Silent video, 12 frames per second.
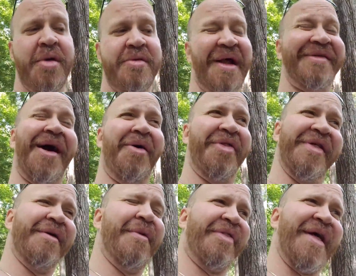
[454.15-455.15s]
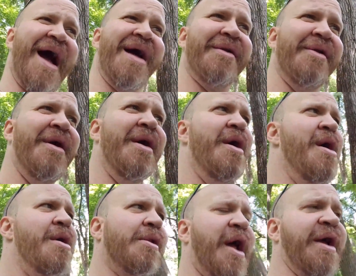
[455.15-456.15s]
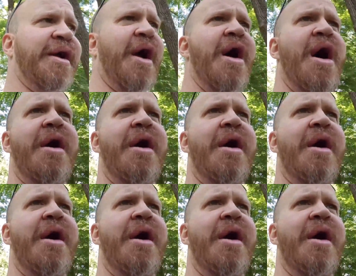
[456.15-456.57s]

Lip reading: That's how I think about that. Like,